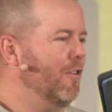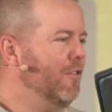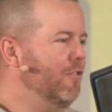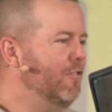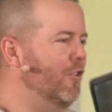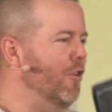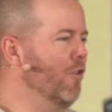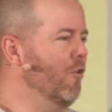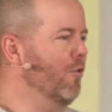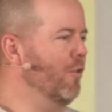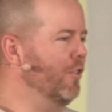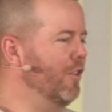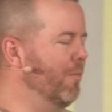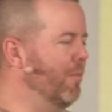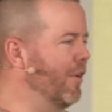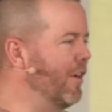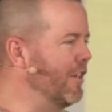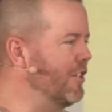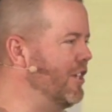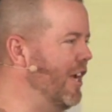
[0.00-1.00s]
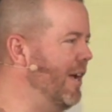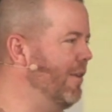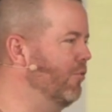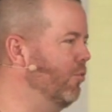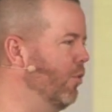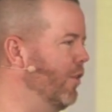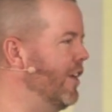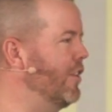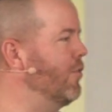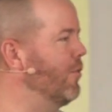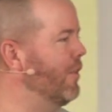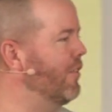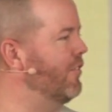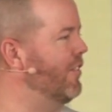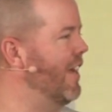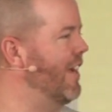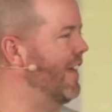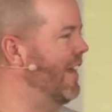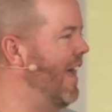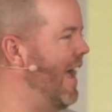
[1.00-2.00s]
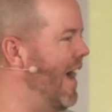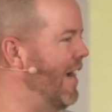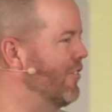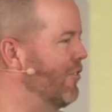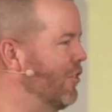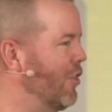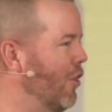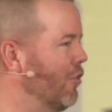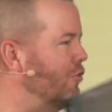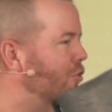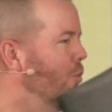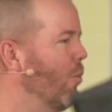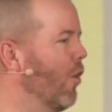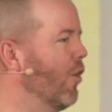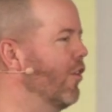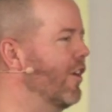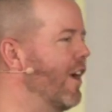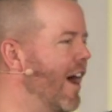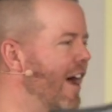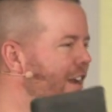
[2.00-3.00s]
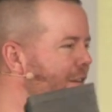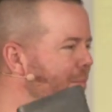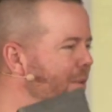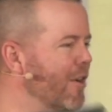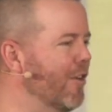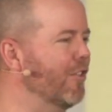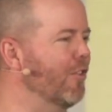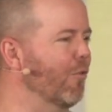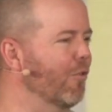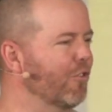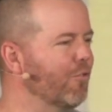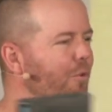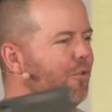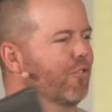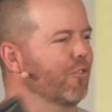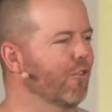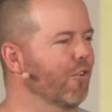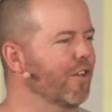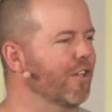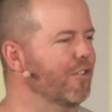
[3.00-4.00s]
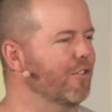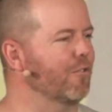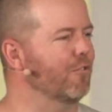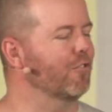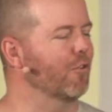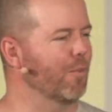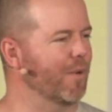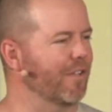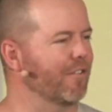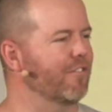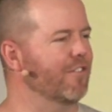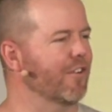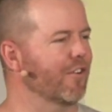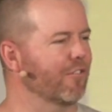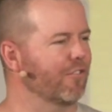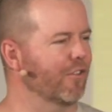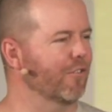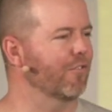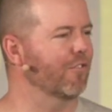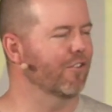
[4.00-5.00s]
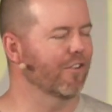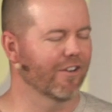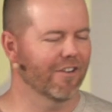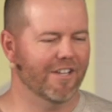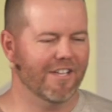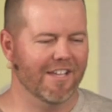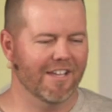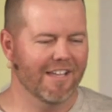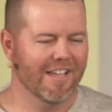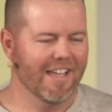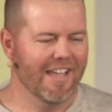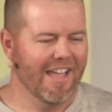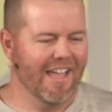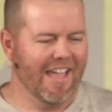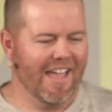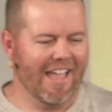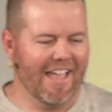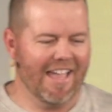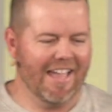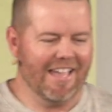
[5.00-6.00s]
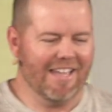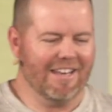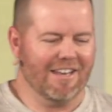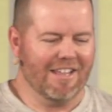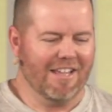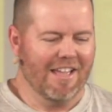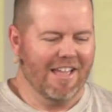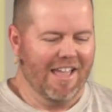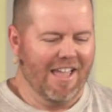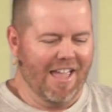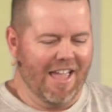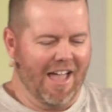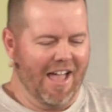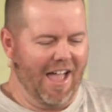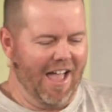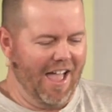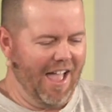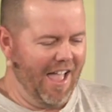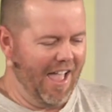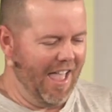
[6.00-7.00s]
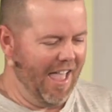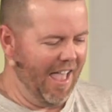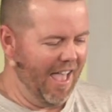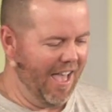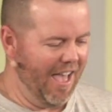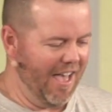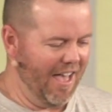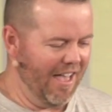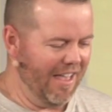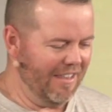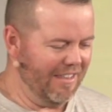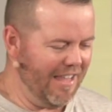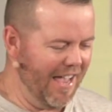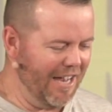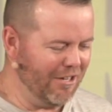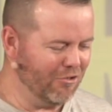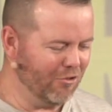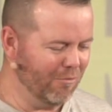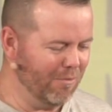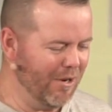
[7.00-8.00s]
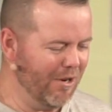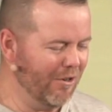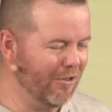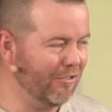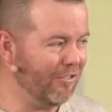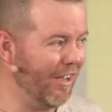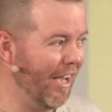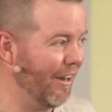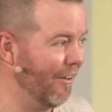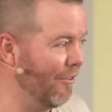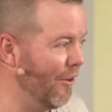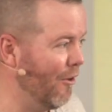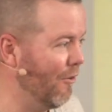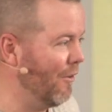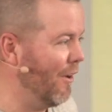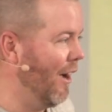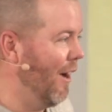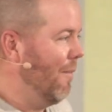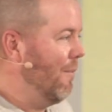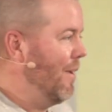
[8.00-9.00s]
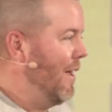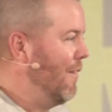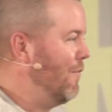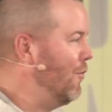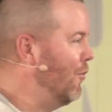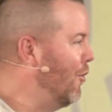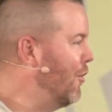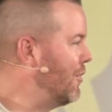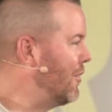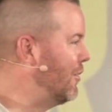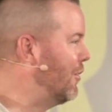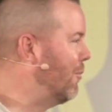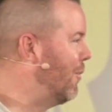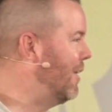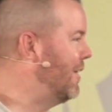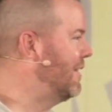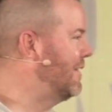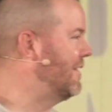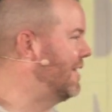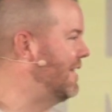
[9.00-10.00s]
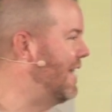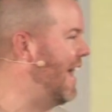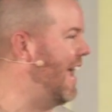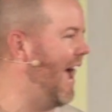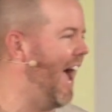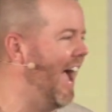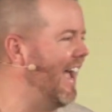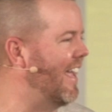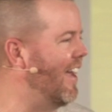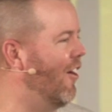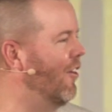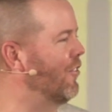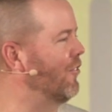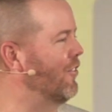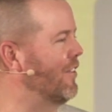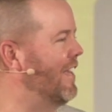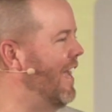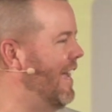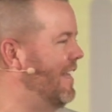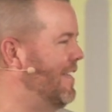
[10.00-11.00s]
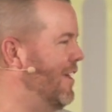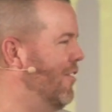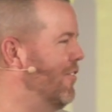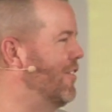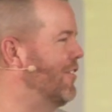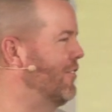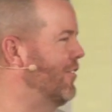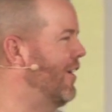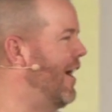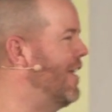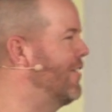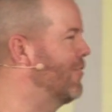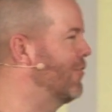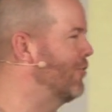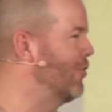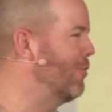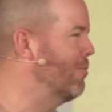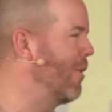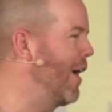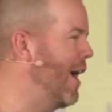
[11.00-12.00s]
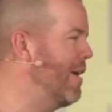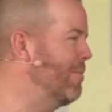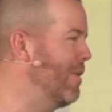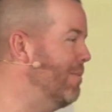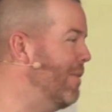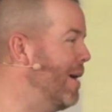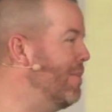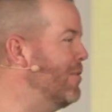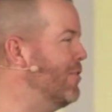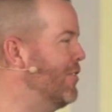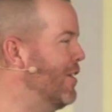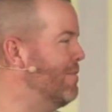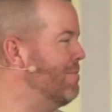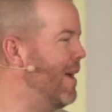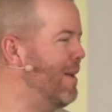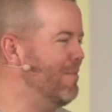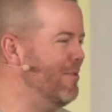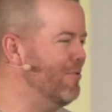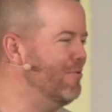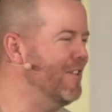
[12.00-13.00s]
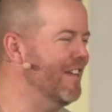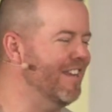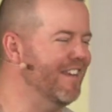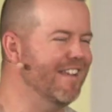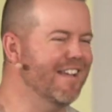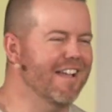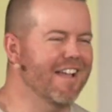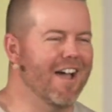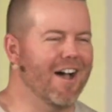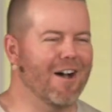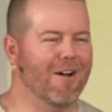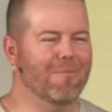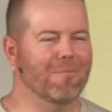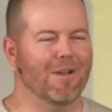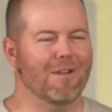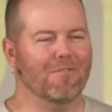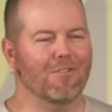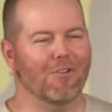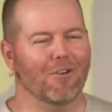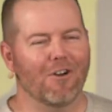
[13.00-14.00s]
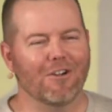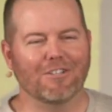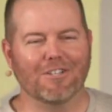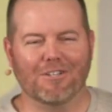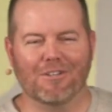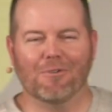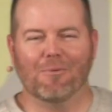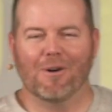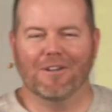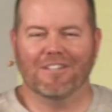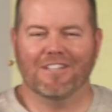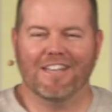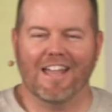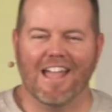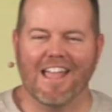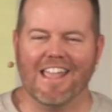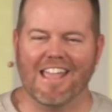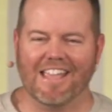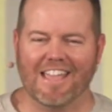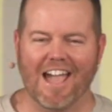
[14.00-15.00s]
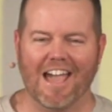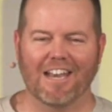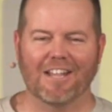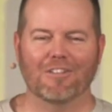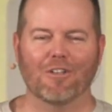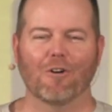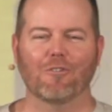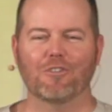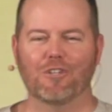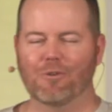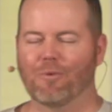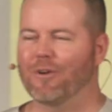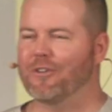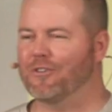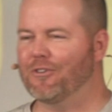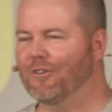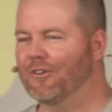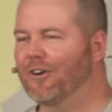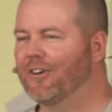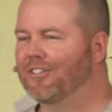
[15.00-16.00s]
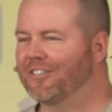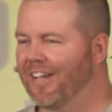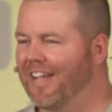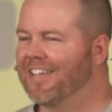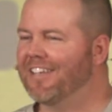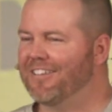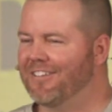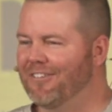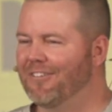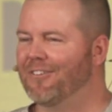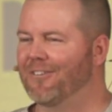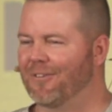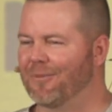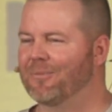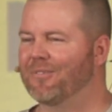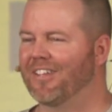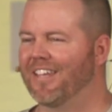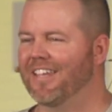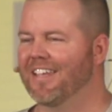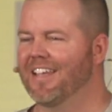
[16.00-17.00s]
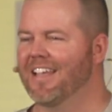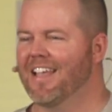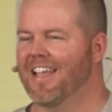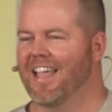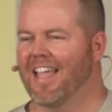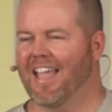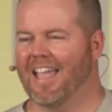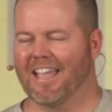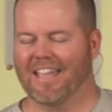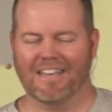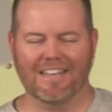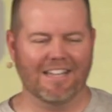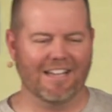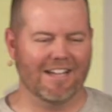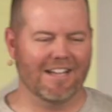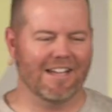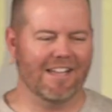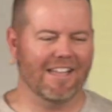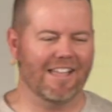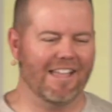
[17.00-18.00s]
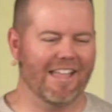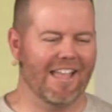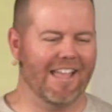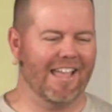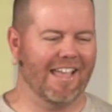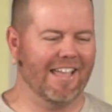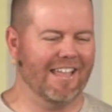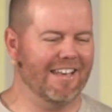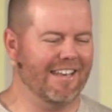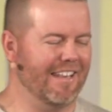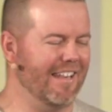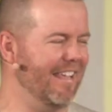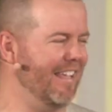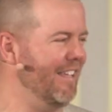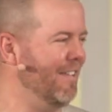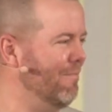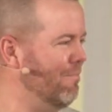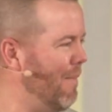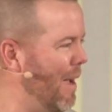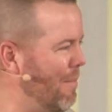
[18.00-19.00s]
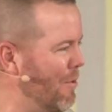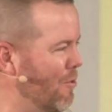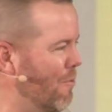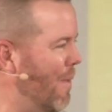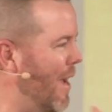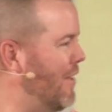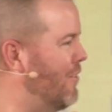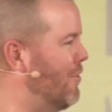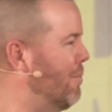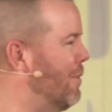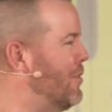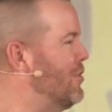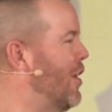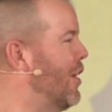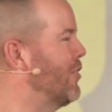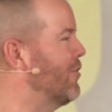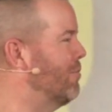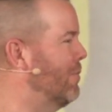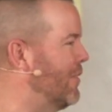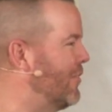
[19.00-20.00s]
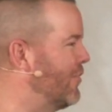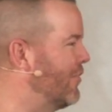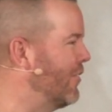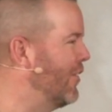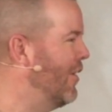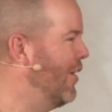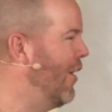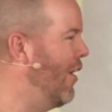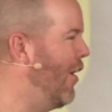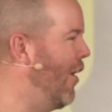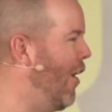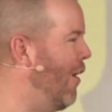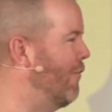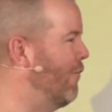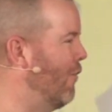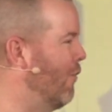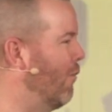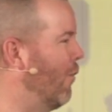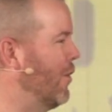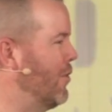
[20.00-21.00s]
So the book of James, we'll get to in a second, actually calls the Word of God a mirror that we're supposed to look into so we can see ourselves clearly. And natural mirrors, I don't know if you looked into one today. I honestly can't tell because the lights are so bright, but maybe you did, maybe you didn't. But if you looked into one today, it kind of told you what you looked like, you know what I'm saying? And maybe you made some adjustments off of